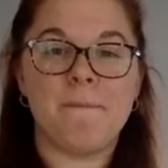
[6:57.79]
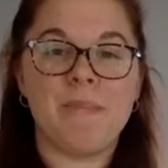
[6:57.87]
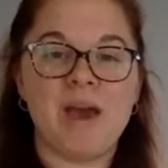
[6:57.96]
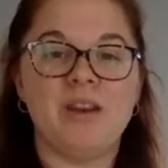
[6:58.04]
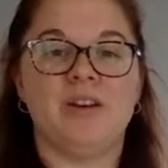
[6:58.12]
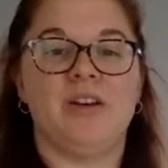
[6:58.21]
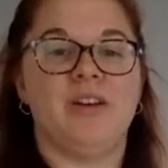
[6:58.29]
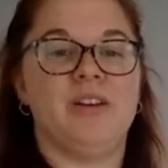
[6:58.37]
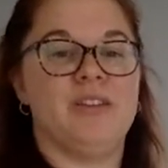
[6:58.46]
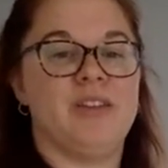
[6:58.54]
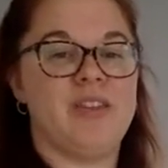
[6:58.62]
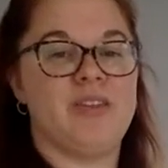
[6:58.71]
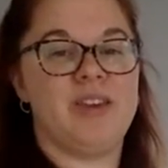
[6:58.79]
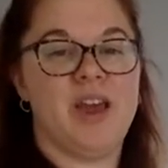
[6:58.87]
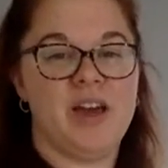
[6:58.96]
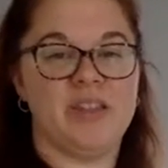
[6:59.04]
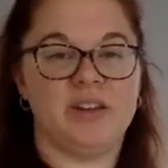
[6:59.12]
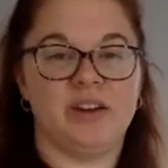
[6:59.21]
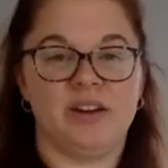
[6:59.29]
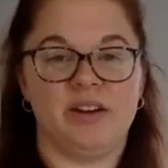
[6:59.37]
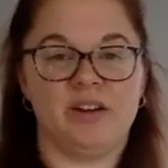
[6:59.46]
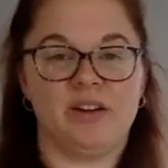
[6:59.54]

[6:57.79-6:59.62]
better than the other?